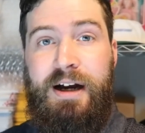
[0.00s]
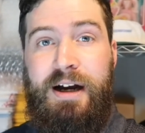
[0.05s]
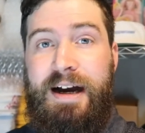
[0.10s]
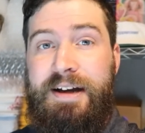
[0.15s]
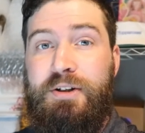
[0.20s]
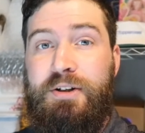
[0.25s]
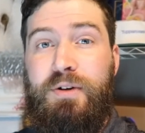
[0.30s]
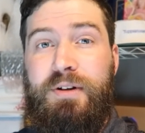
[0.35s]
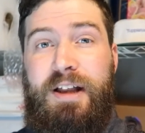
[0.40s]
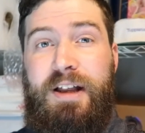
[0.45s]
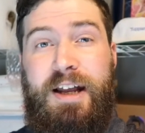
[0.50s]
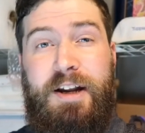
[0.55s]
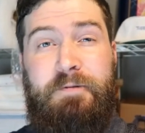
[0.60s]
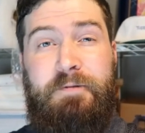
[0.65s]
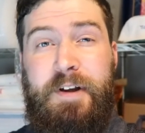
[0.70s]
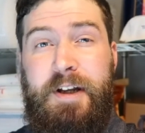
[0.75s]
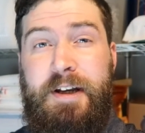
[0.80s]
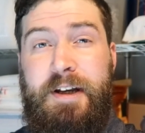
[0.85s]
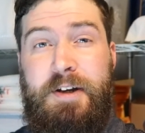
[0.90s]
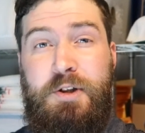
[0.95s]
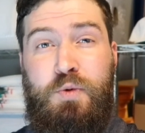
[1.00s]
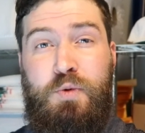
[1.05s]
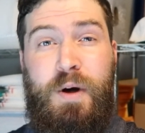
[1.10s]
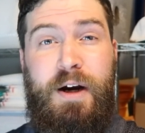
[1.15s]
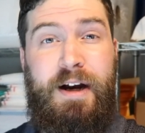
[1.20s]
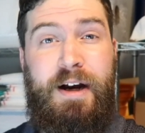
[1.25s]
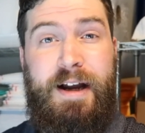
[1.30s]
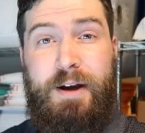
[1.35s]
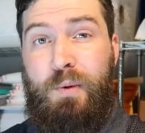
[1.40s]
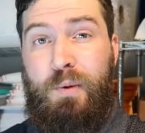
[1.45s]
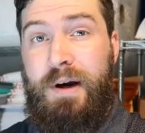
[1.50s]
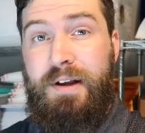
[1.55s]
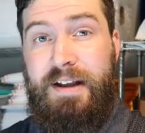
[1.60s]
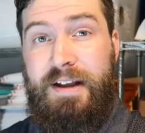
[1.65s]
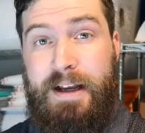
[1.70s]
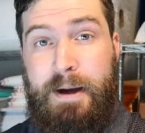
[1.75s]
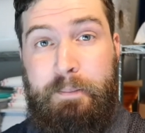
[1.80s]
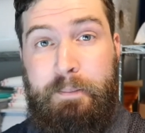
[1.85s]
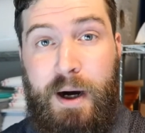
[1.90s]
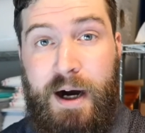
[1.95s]
I do a lot of videos where I wear
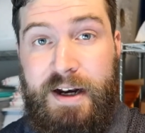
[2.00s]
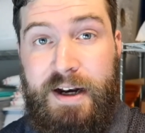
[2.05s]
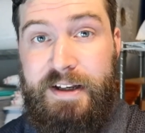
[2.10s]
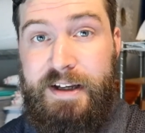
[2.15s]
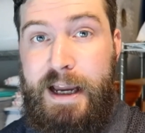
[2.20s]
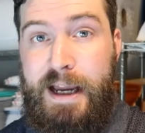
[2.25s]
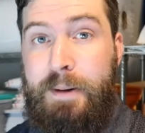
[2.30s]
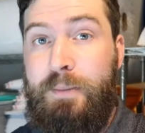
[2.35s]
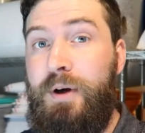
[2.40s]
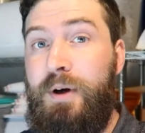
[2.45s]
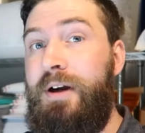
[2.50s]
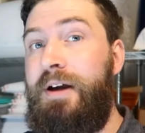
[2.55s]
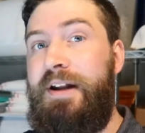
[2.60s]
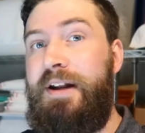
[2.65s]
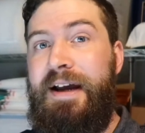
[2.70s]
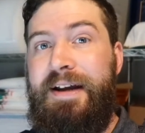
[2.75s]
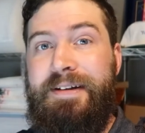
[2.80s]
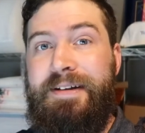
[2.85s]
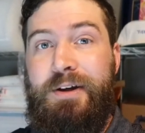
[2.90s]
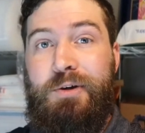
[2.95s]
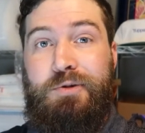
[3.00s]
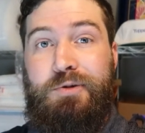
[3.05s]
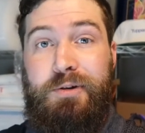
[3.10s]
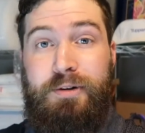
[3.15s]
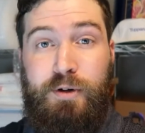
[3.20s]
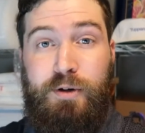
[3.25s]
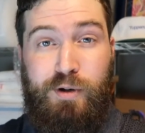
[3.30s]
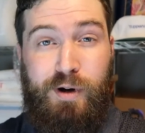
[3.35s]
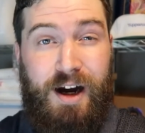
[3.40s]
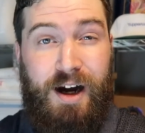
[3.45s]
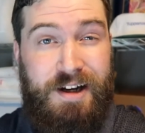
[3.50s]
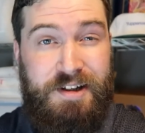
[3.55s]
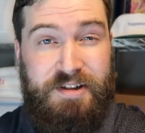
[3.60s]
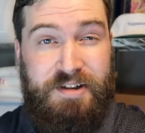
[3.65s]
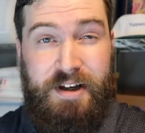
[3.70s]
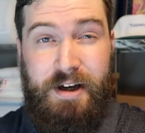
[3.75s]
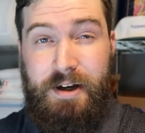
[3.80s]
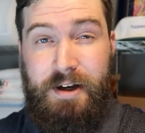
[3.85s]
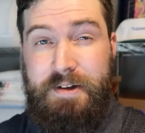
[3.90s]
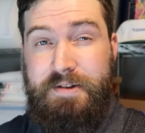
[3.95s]
like a body camera and I go to garage
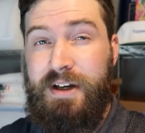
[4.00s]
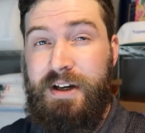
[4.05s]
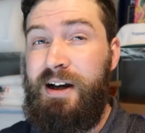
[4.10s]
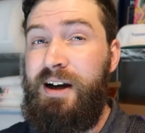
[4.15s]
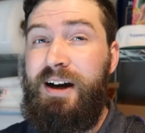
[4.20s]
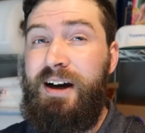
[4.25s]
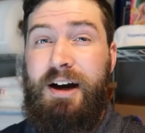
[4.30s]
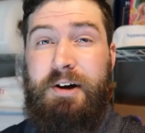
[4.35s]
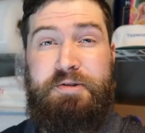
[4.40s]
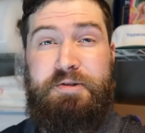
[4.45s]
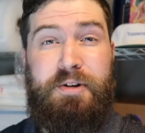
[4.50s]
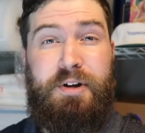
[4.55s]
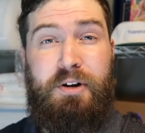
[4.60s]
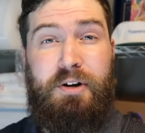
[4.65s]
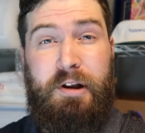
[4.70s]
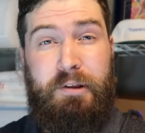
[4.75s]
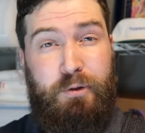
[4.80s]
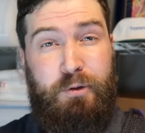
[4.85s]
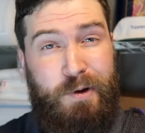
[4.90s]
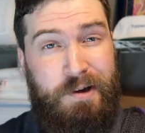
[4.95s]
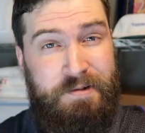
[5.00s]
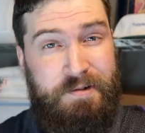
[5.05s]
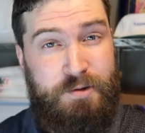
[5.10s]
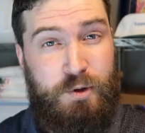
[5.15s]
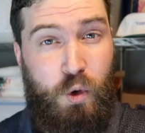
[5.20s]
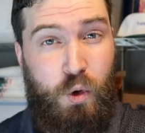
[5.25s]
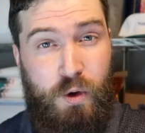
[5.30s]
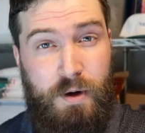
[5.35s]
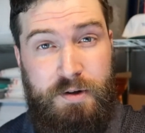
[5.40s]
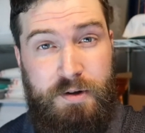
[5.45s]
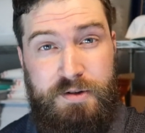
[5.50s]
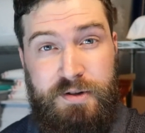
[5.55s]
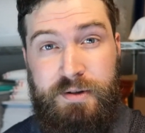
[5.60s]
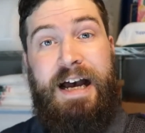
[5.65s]
sales. I also go to thrift stores.